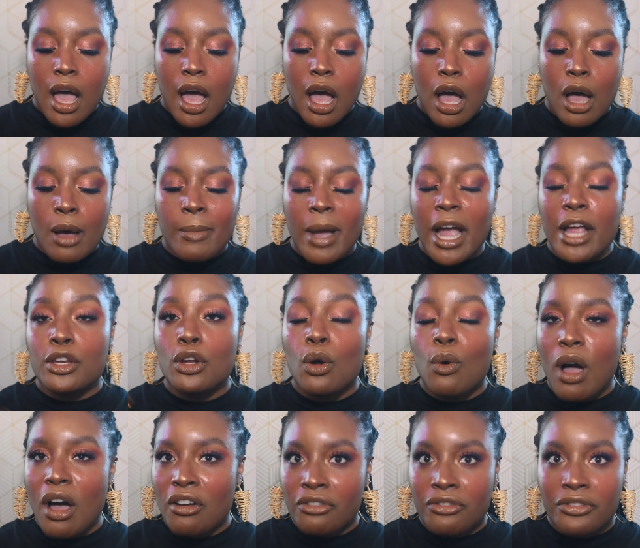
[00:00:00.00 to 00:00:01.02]
I
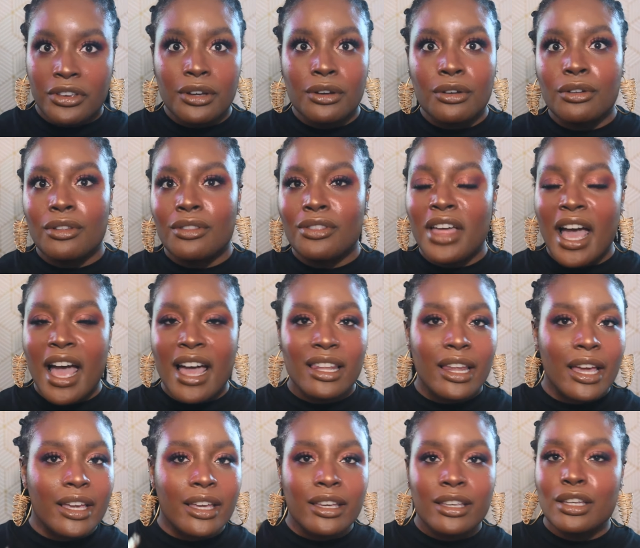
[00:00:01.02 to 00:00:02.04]
know I'll feel
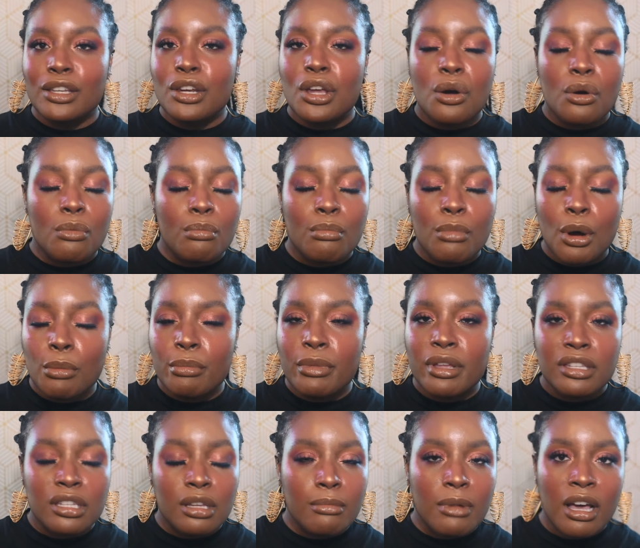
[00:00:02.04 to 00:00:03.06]
that, like, you know,
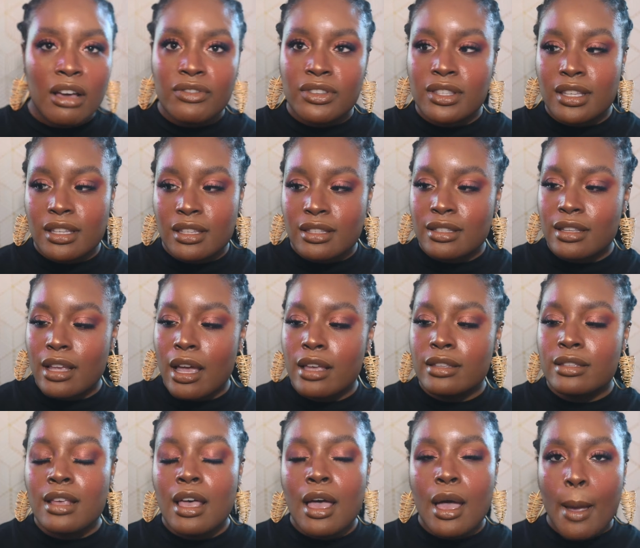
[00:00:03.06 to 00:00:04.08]
momentum of
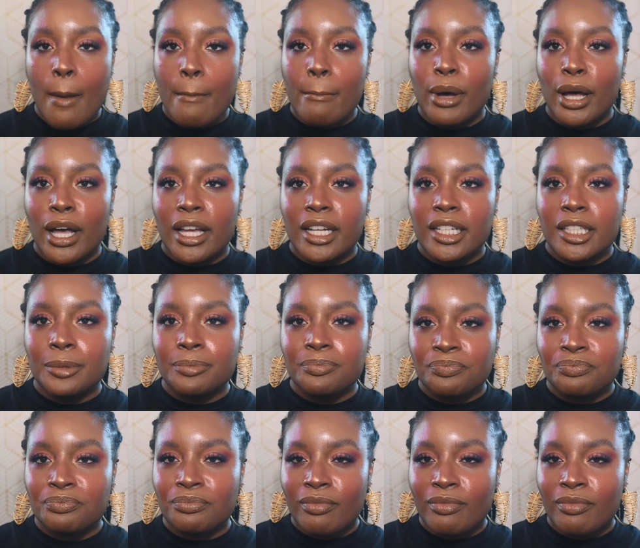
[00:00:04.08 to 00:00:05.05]
success, but